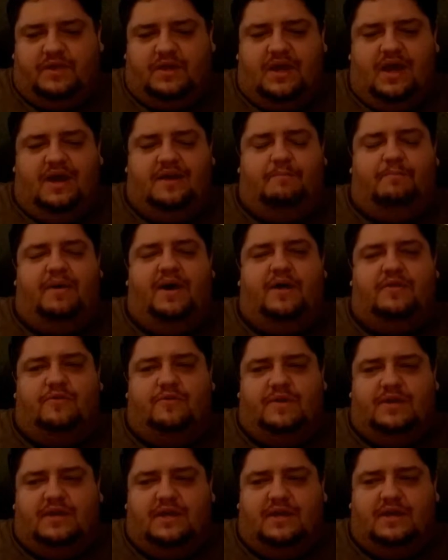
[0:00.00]
Kind of
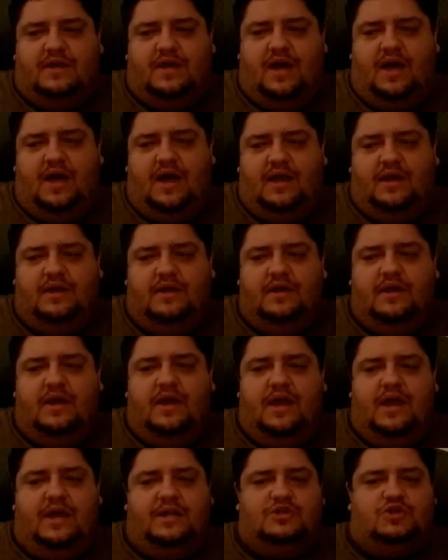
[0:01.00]
bothering King Kai
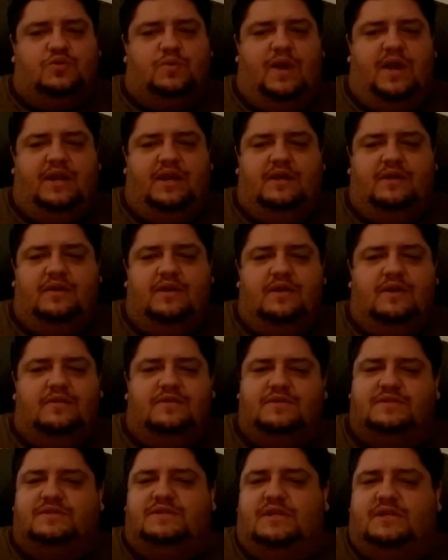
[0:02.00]
and training.
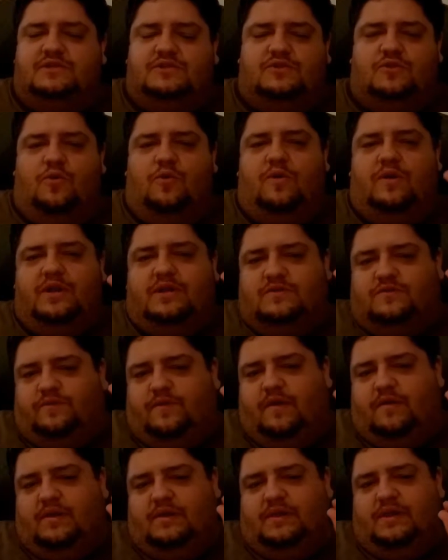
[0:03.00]
The C story is
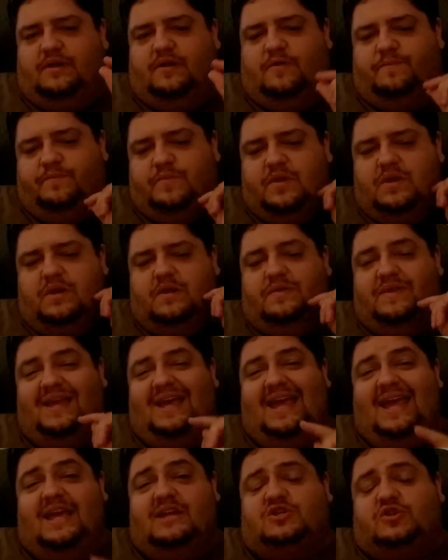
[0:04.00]
very little.
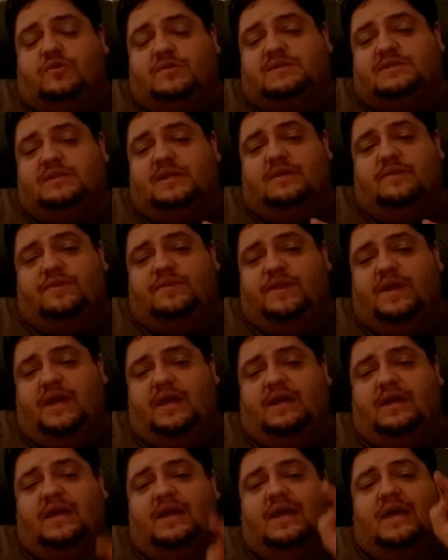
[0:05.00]
The interesting
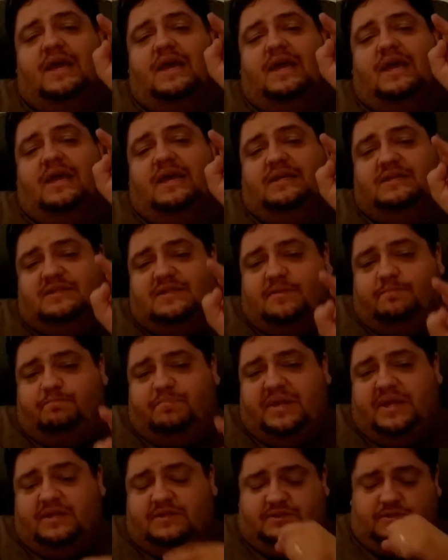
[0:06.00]
thing is the
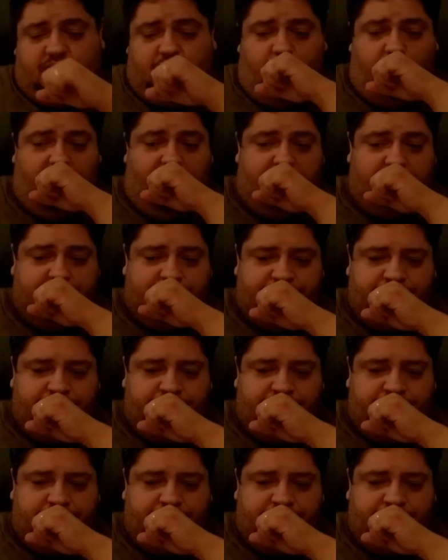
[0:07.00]
B story.